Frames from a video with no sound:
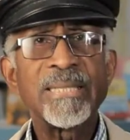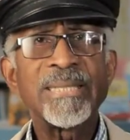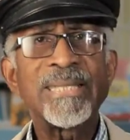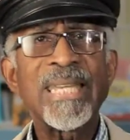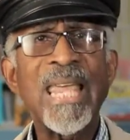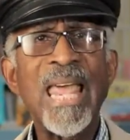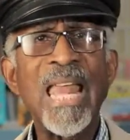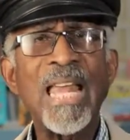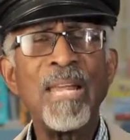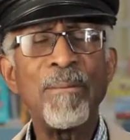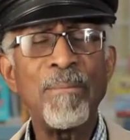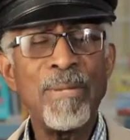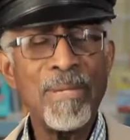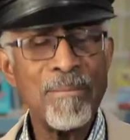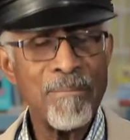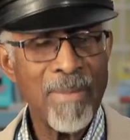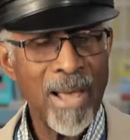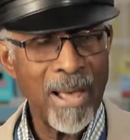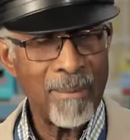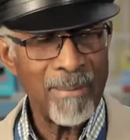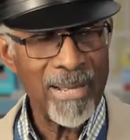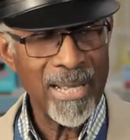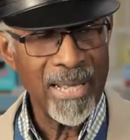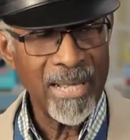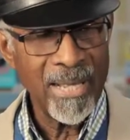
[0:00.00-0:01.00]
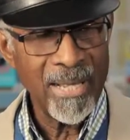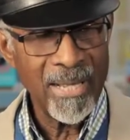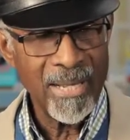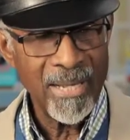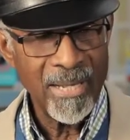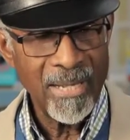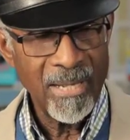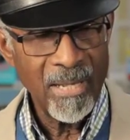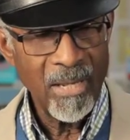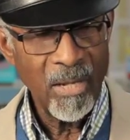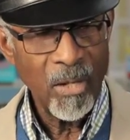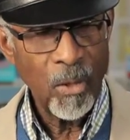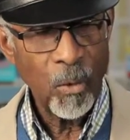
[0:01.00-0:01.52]
Tell me, Mama,
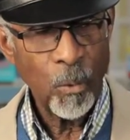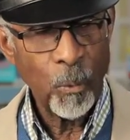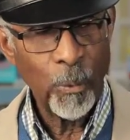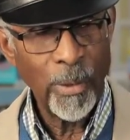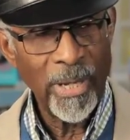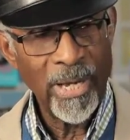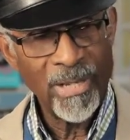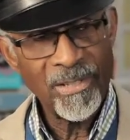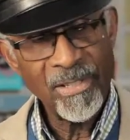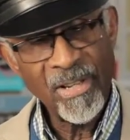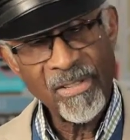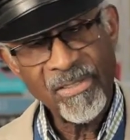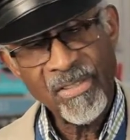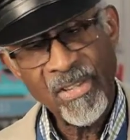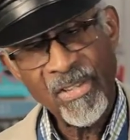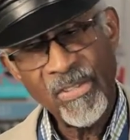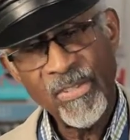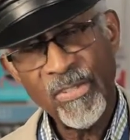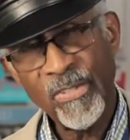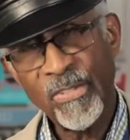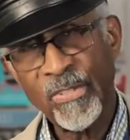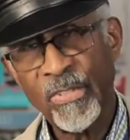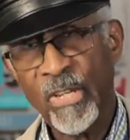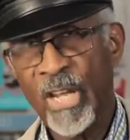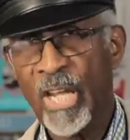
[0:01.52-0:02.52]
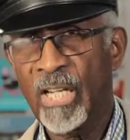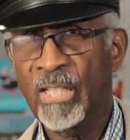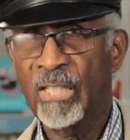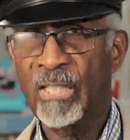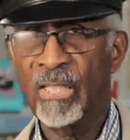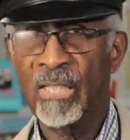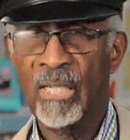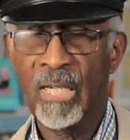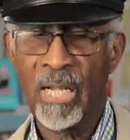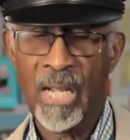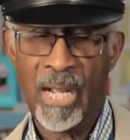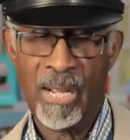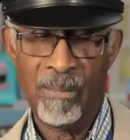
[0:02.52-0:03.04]
where does the
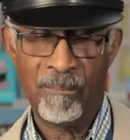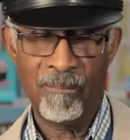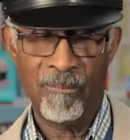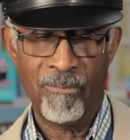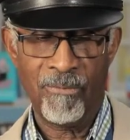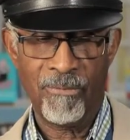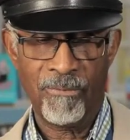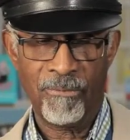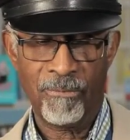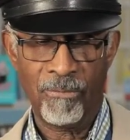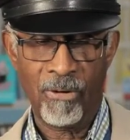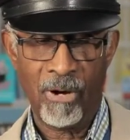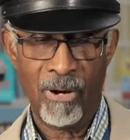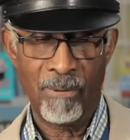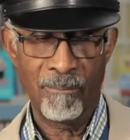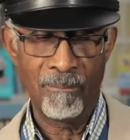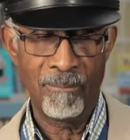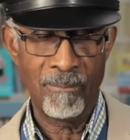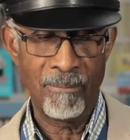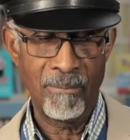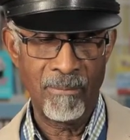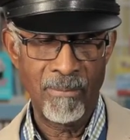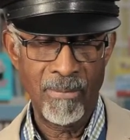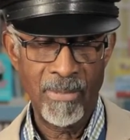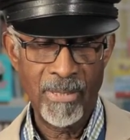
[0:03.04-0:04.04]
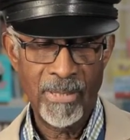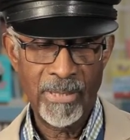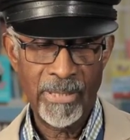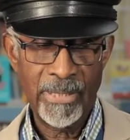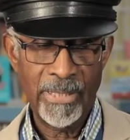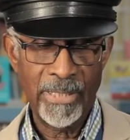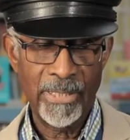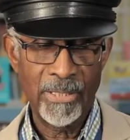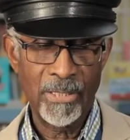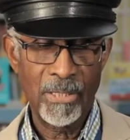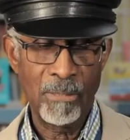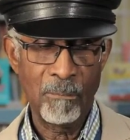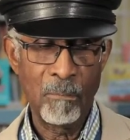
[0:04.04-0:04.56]
sun come from
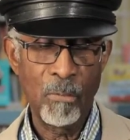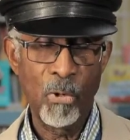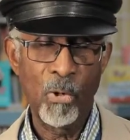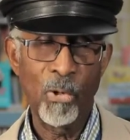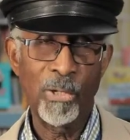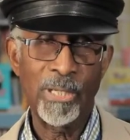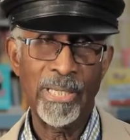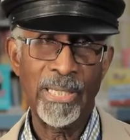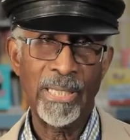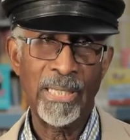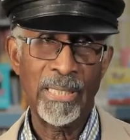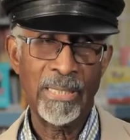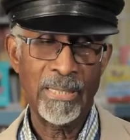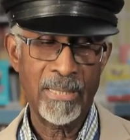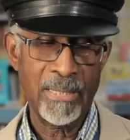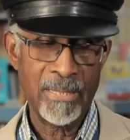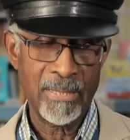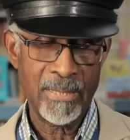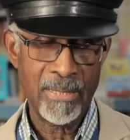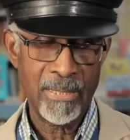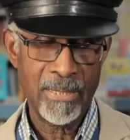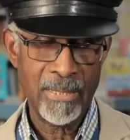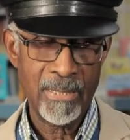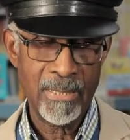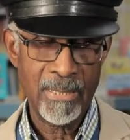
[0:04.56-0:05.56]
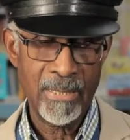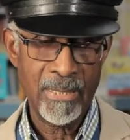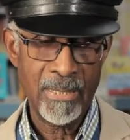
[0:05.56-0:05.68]
in the mornings?